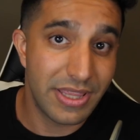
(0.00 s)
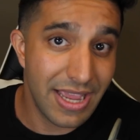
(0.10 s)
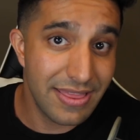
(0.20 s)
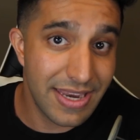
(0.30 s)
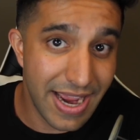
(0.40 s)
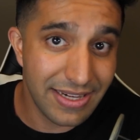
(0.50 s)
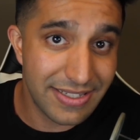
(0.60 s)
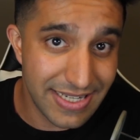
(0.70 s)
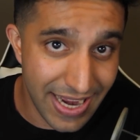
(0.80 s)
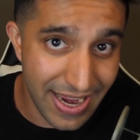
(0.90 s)
then the
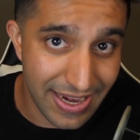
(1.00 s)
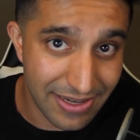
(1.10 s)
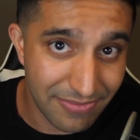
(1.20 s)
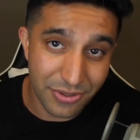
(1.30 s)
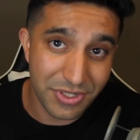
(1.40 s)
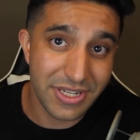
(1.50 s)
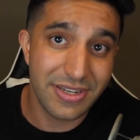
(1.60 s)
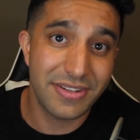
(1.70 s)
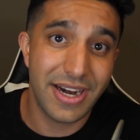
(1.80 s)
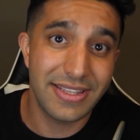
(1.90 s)
next day, Ducey
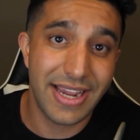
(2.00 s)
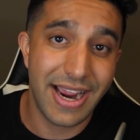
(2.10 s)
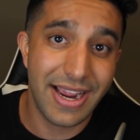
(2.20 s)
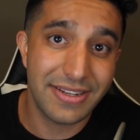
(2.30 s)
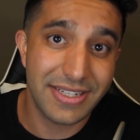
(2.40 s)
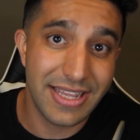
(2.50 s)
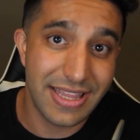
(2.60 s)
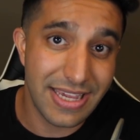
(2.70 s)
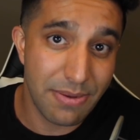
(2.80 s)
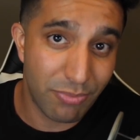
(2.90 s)
decided to ask
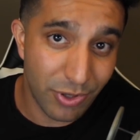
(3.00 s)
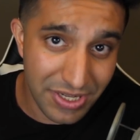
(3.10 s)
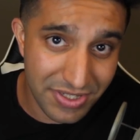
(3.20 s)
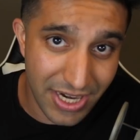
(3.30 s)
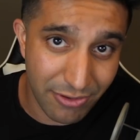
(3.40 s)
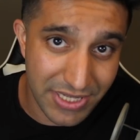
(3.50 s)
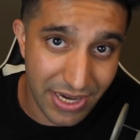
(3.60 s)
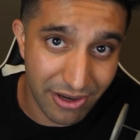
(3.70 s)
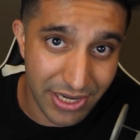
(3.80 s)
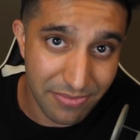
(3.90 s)
the press
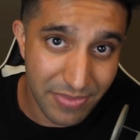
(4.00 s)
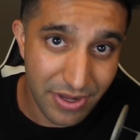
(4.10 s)
secretary,